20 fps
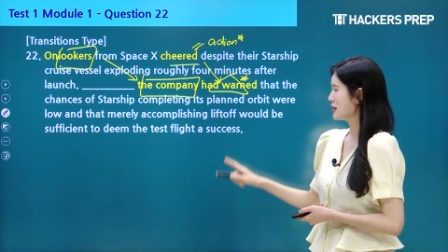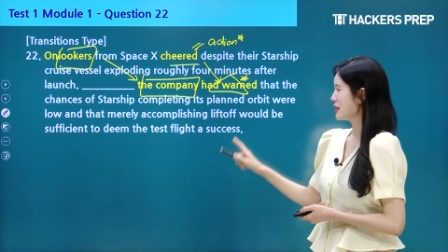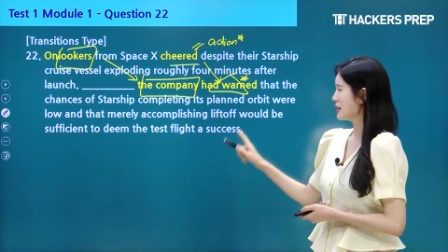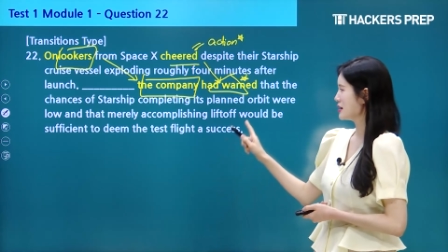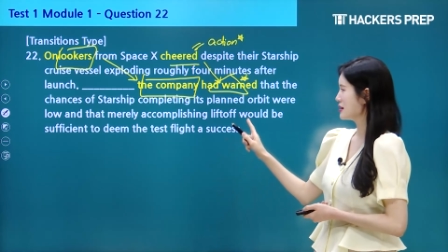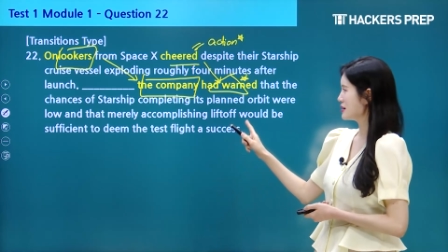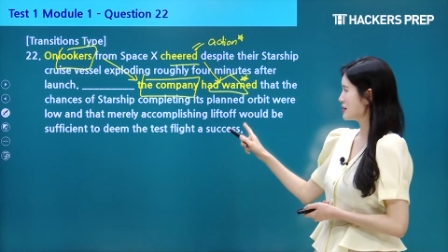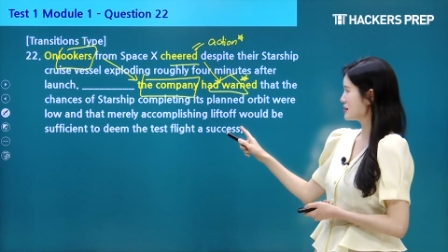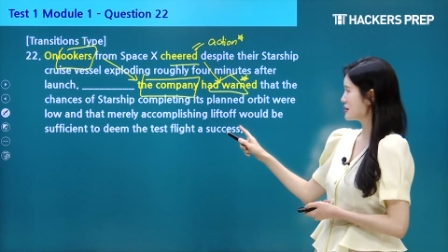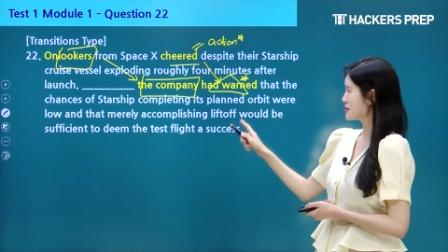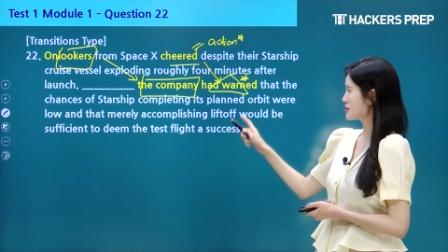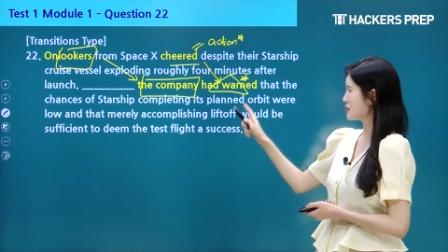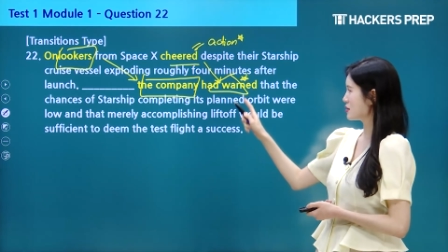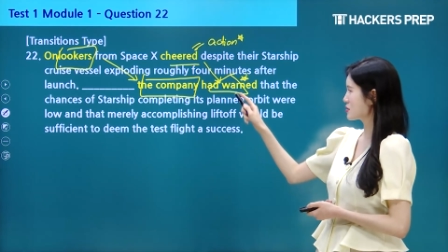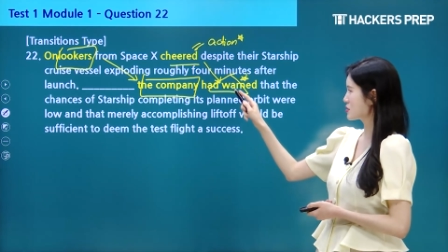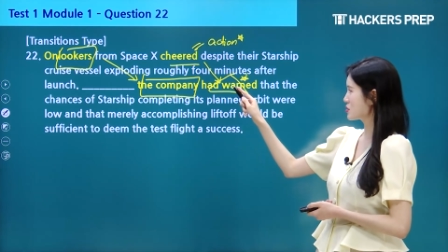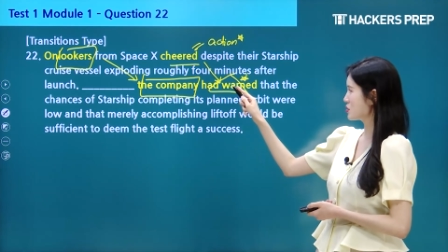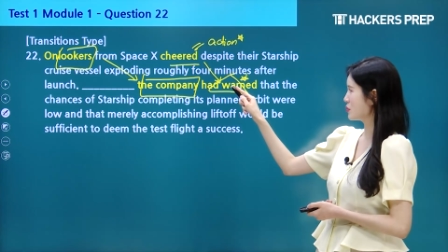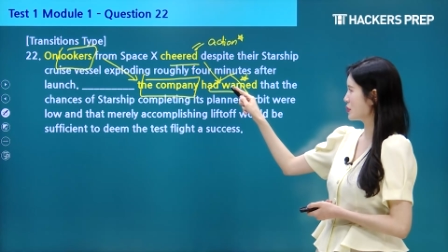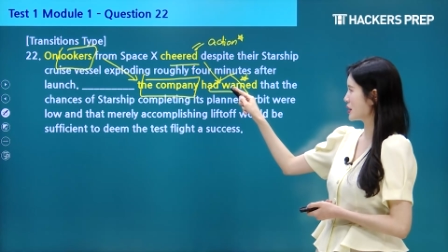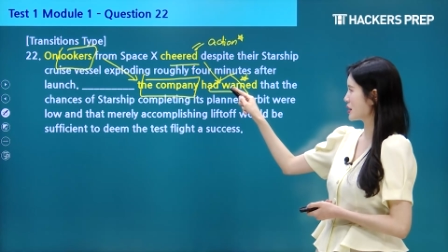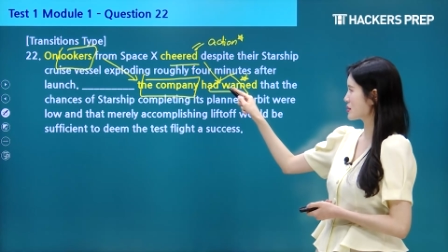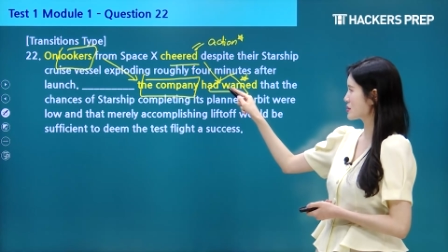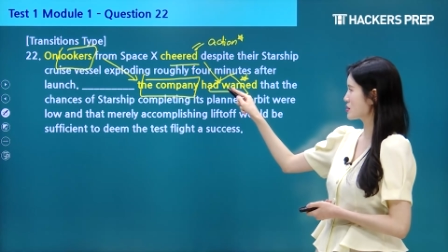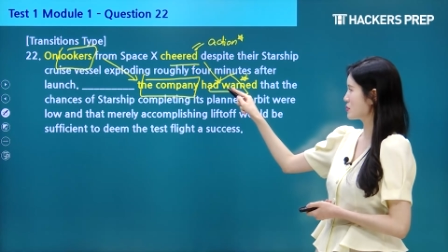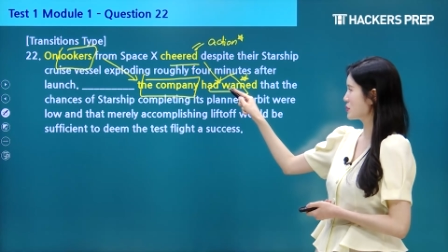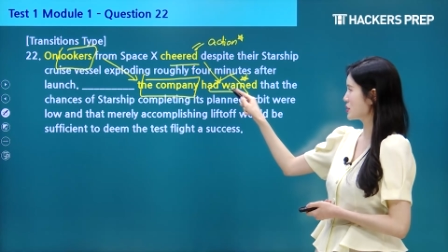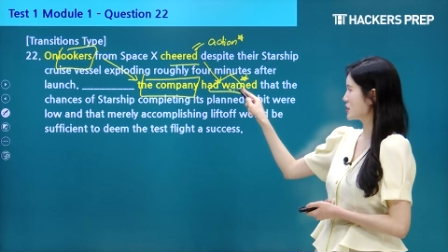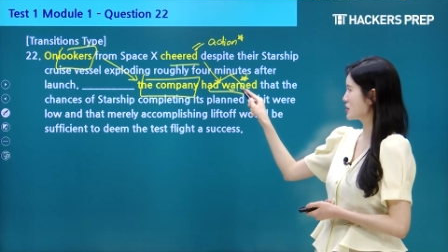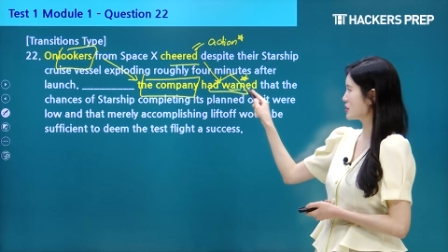And this is also about
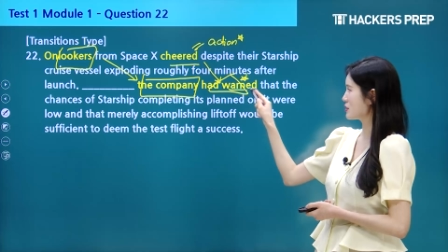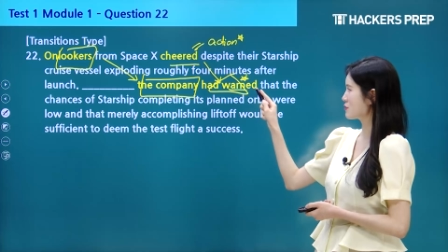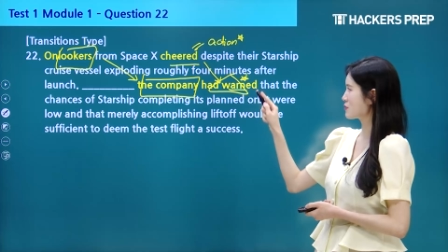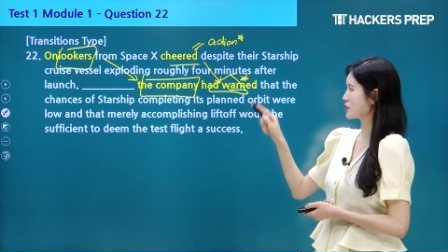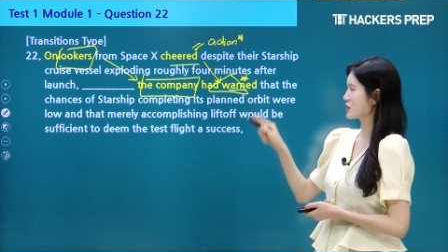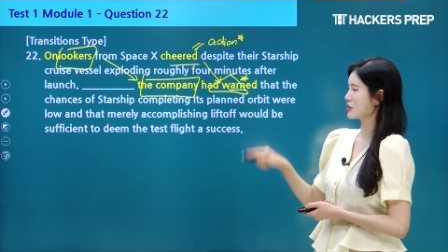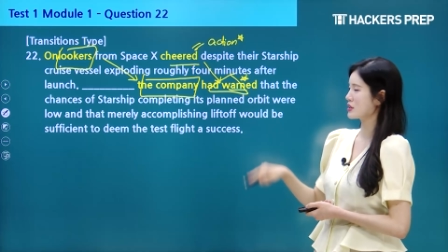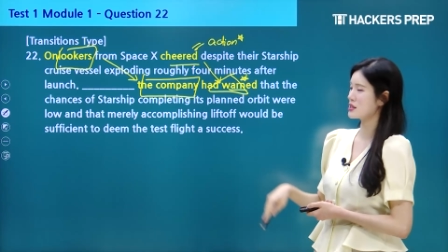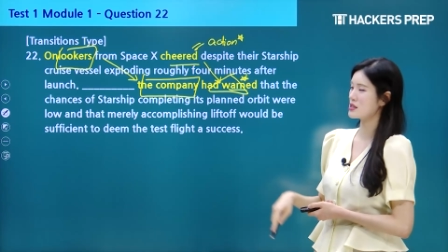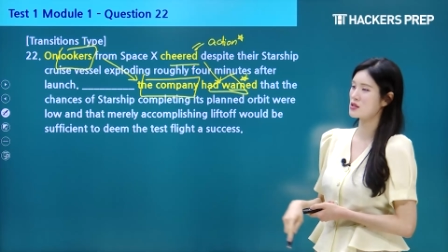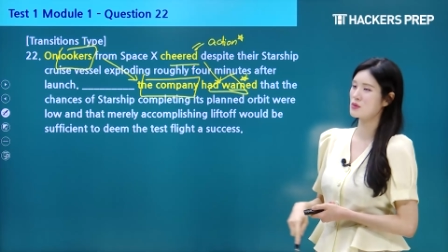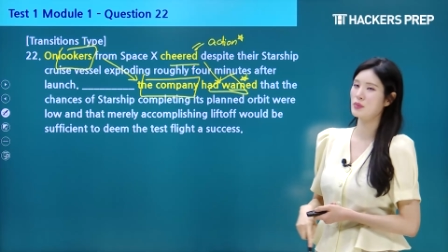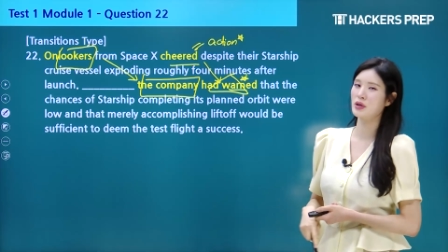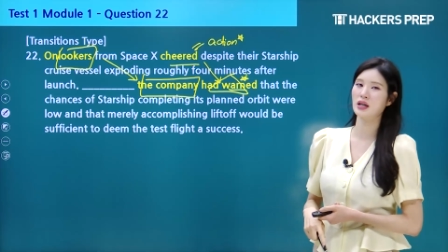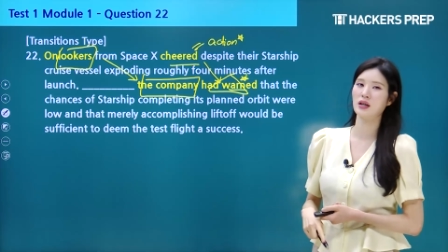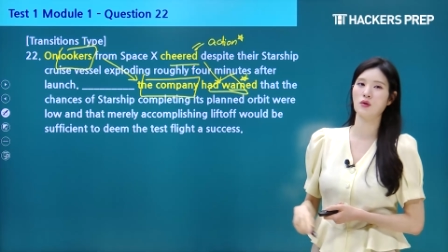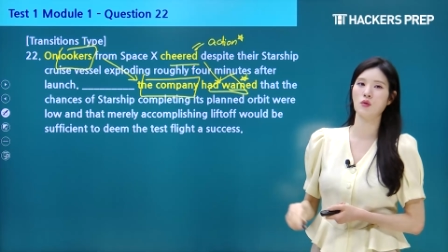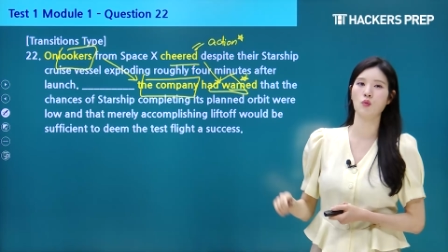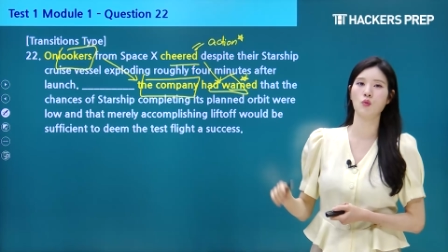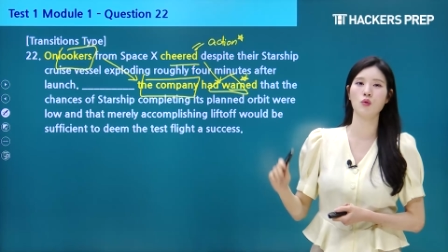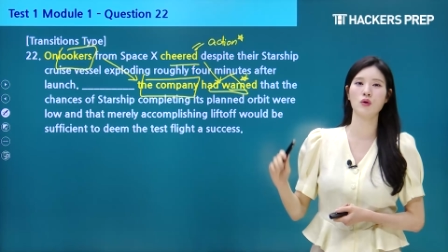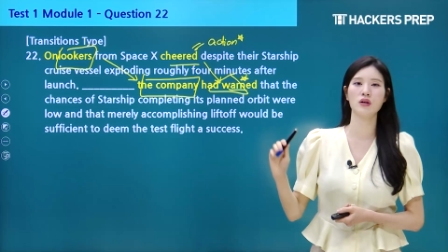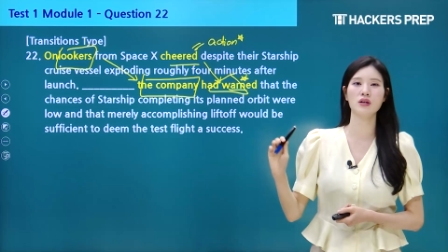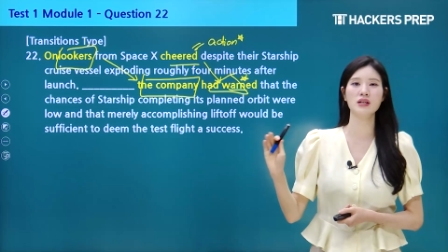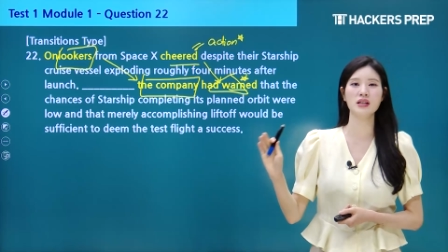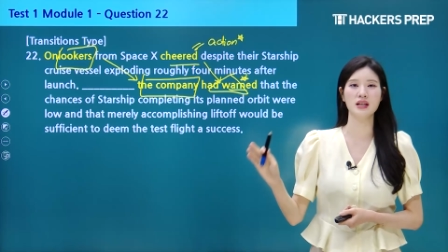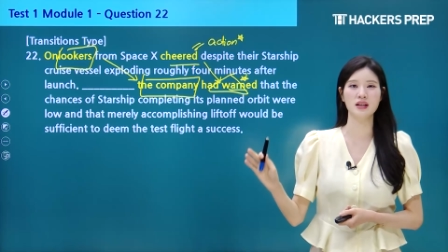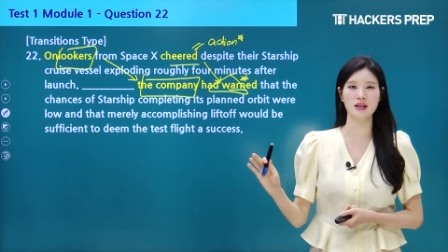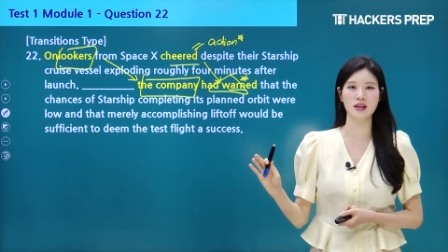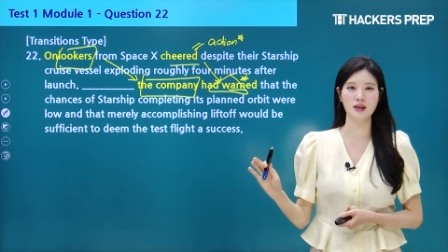something different. It's about
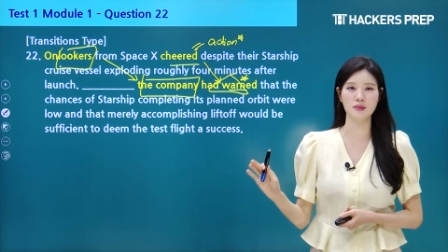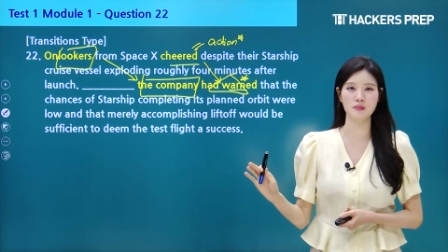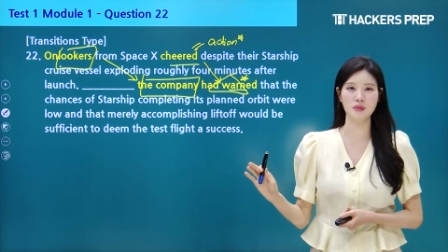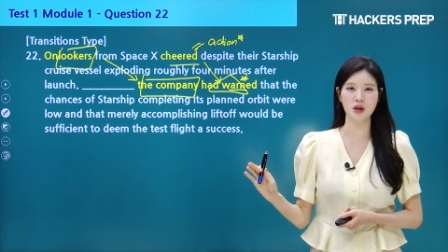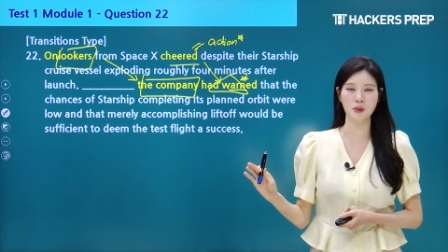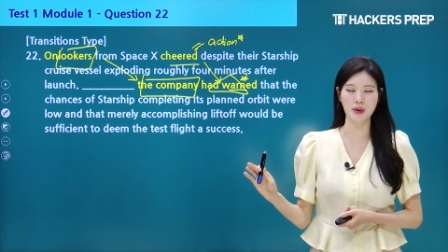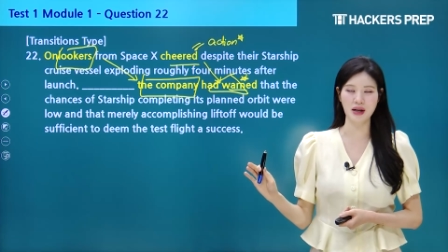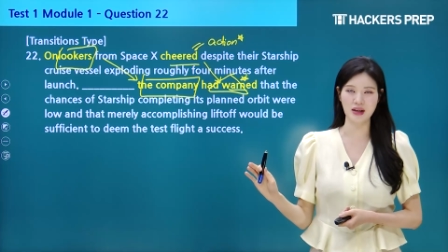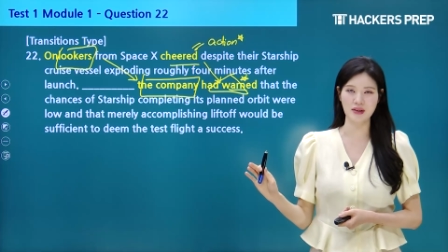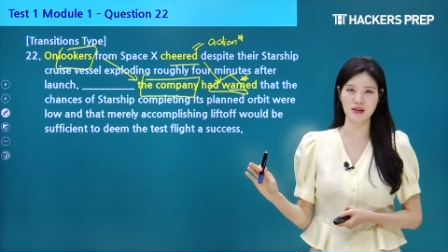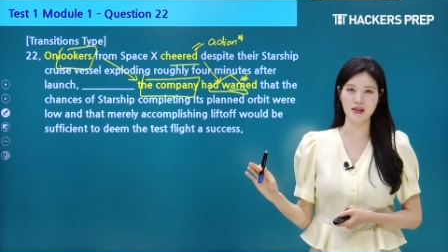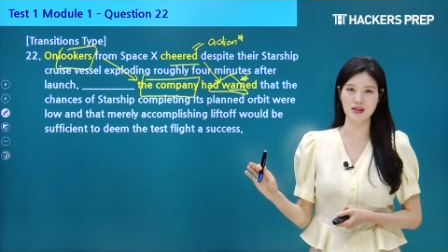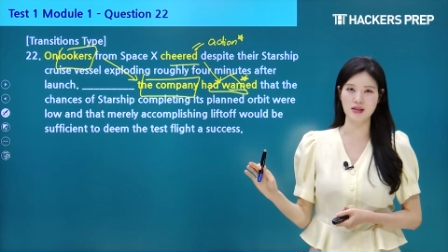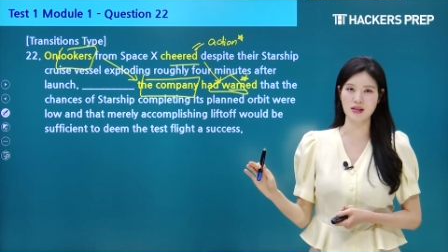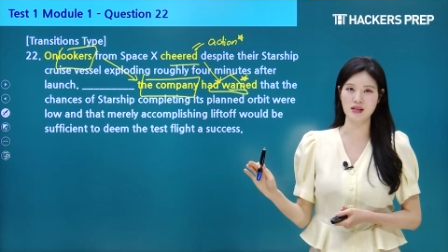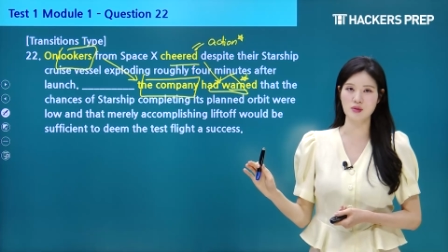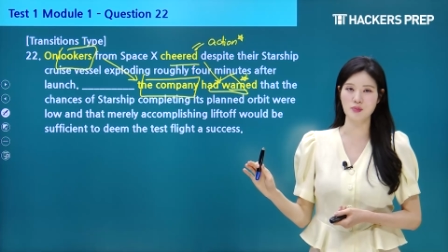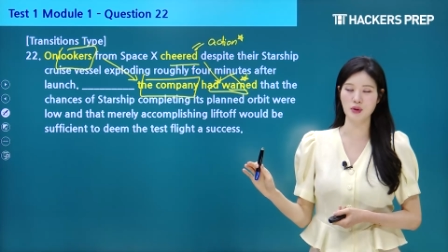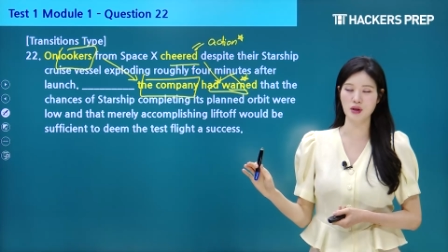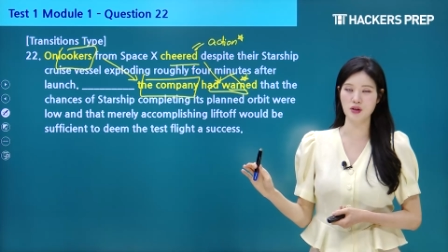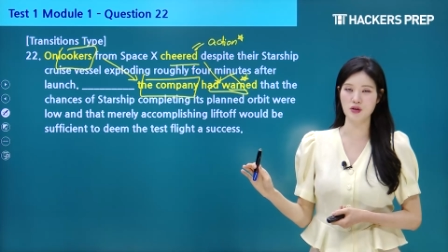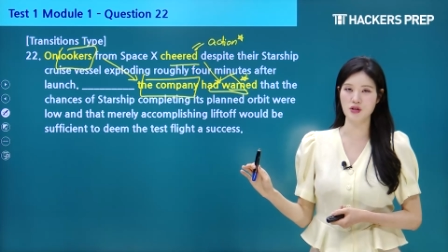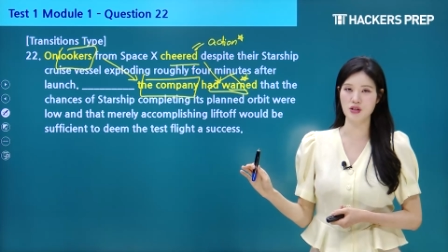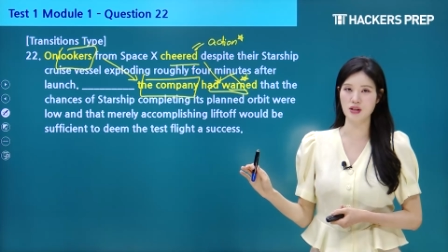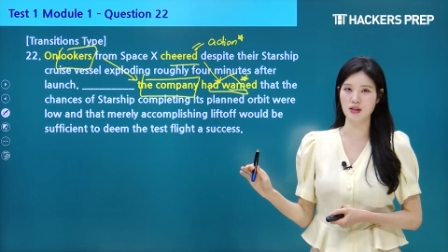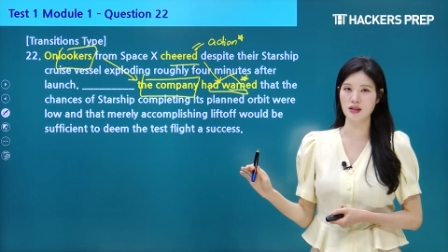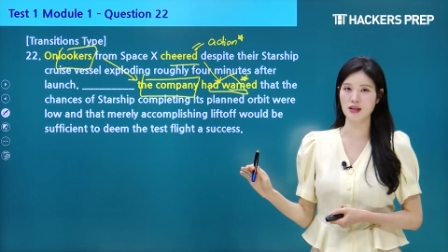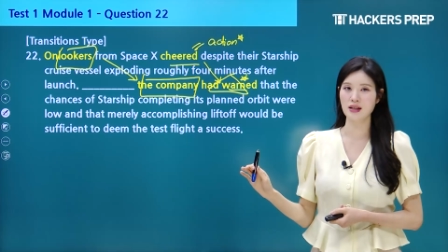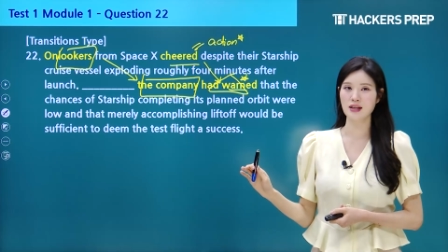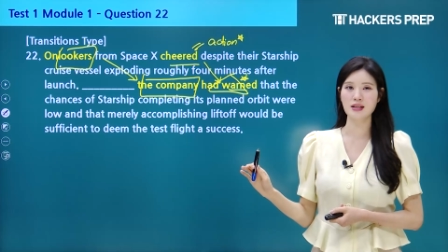warning them about this
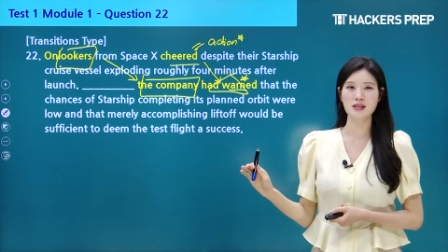explosion.